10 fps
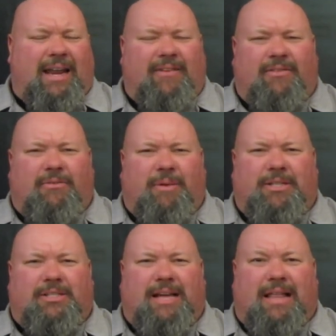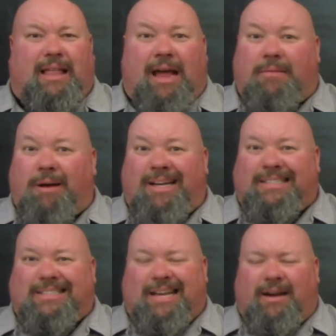Even as much as I like Mike
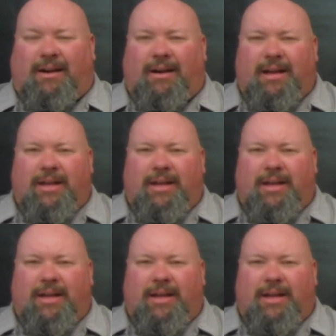Skinner,